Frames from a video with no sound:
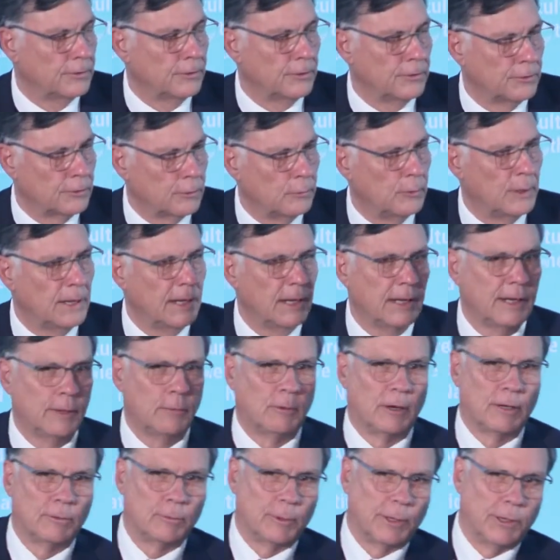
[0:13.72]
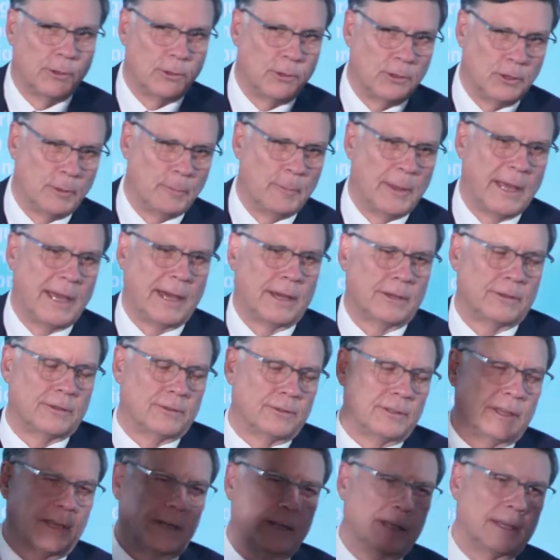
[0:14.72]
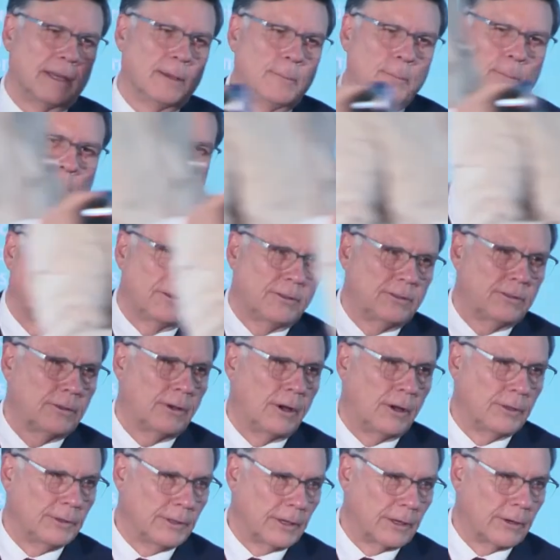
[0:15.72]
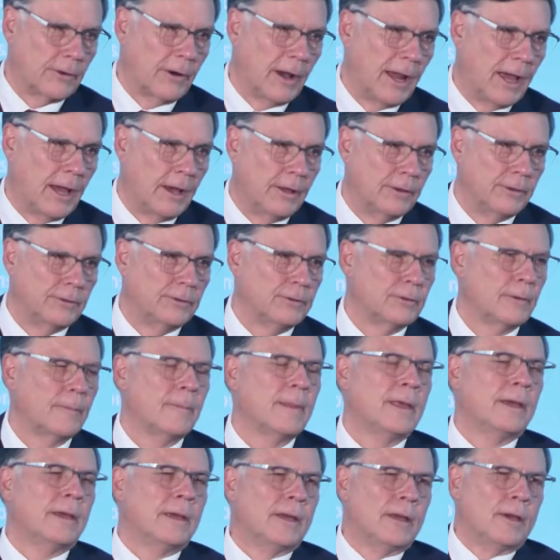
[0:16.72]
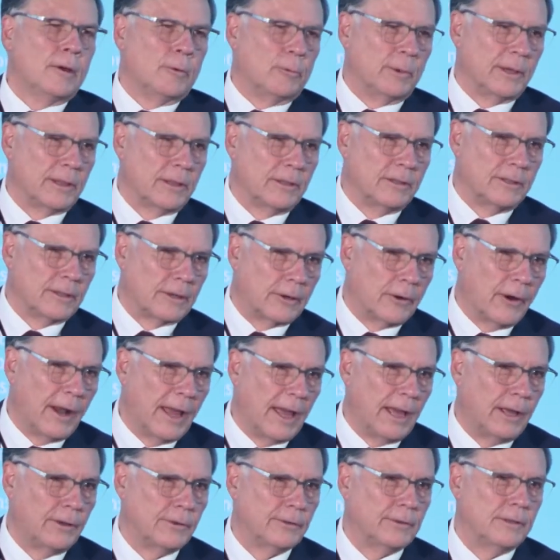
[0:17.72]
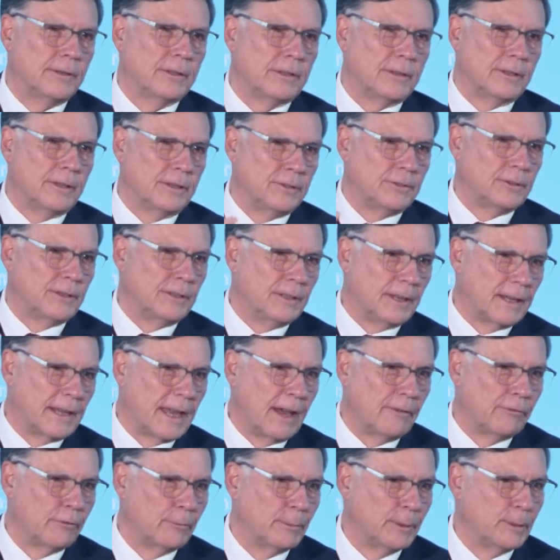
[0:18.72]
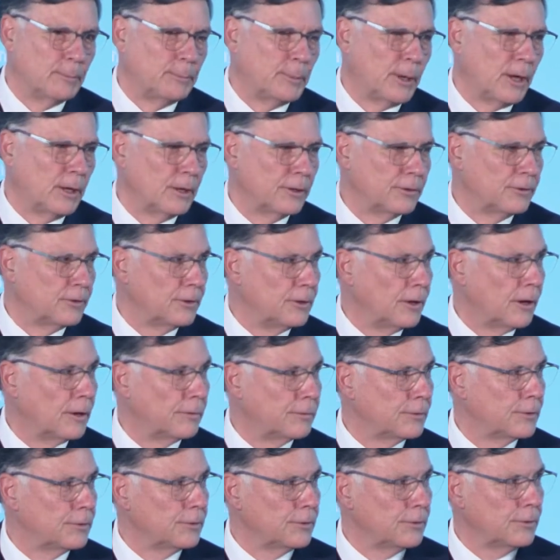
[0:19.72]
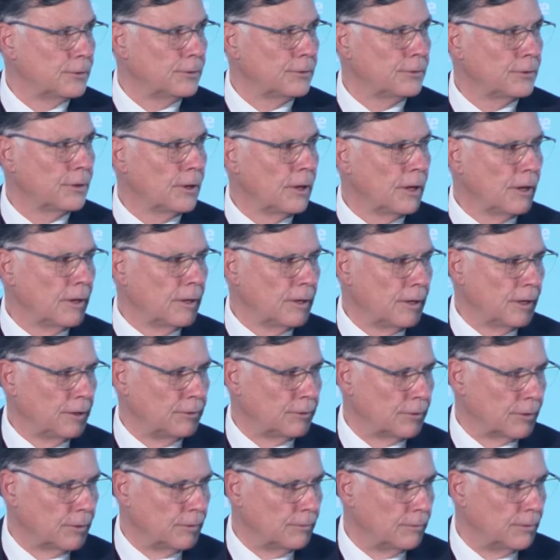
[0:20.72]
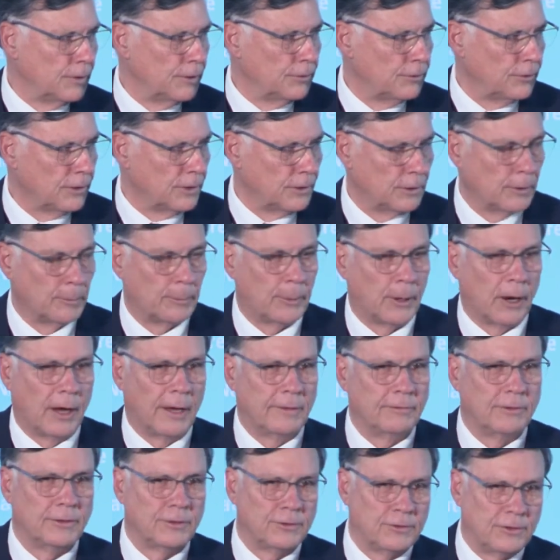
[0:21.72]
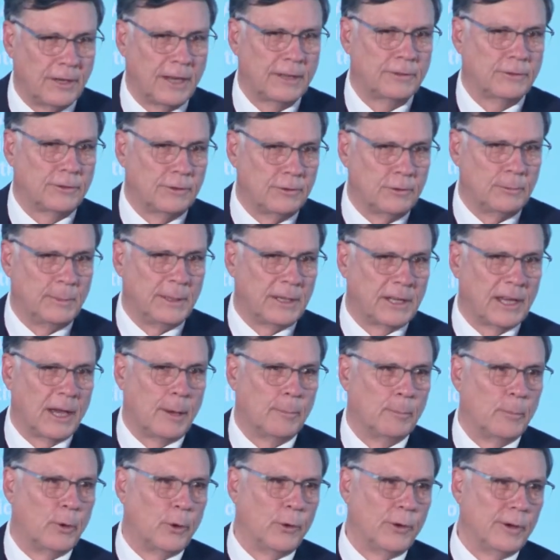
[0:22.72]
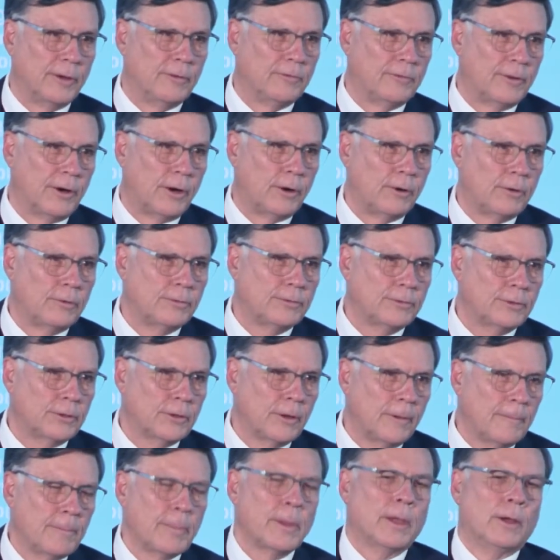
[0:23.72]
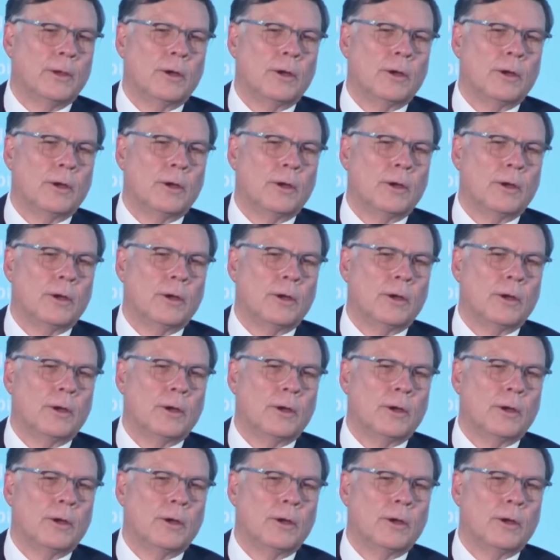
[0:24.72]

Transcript: and this is really what we're all about, is getting impact on the ground. Whether the ground is in the government policy offices, it's convincing the private sector to become more involved,